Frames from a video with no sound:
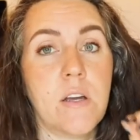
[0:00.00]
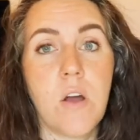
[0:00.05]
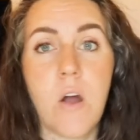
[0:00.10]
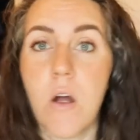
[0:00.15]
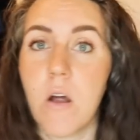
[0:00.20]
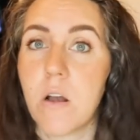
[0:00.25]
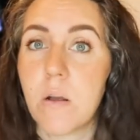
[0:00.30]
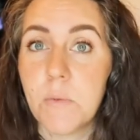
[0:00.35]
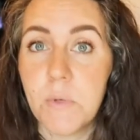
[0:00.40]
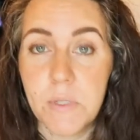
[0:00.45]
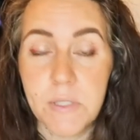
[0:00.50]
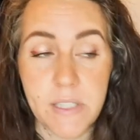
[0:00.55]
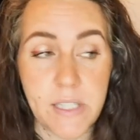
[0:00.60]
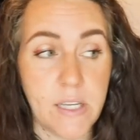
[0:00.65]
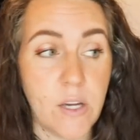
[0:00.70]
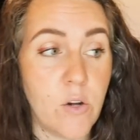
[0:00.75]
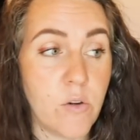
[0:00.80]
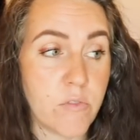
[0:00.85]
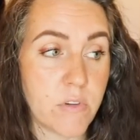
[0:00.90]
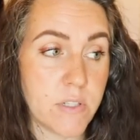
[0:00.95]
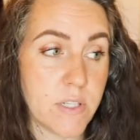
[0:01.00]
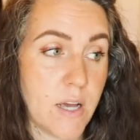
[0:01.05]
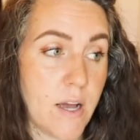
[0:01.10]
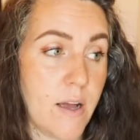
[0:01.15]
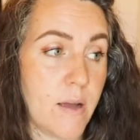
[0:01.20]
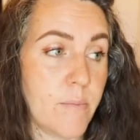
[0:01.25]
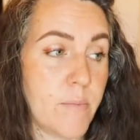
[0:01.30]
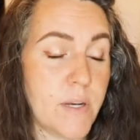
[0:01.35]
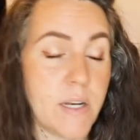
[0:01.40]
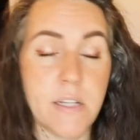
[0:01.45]
caramely over
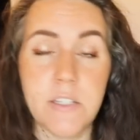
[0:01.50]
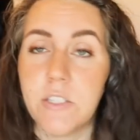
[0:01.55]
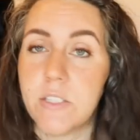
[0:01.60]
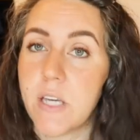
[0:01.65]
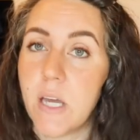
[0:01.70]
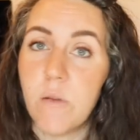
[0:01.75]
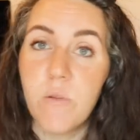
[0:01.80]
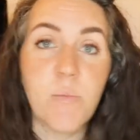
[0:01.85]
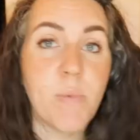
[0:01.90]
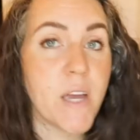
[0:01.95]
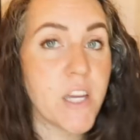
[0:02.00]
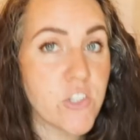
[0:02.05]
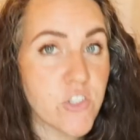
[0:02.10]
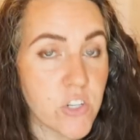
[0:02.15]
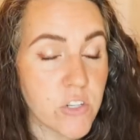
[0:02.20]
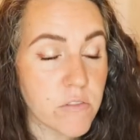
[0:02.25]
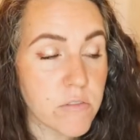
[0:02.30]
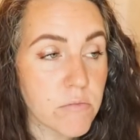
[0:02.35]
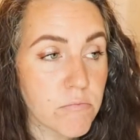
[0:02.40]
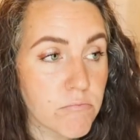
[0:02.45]
time and I just gotta be patient